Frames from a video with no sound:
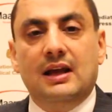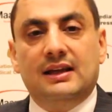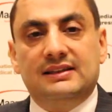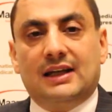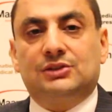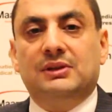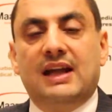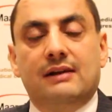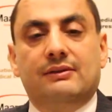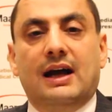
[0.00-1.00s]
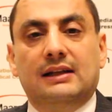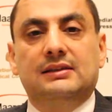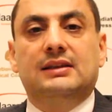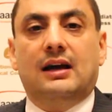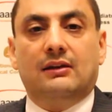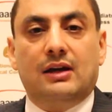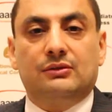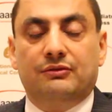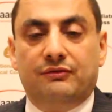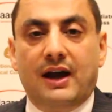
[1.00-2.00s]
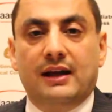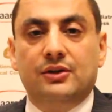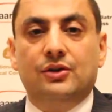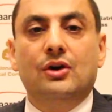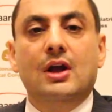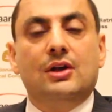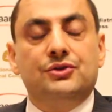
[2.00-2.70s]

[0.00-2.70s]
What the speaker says: is actually have added a lot of value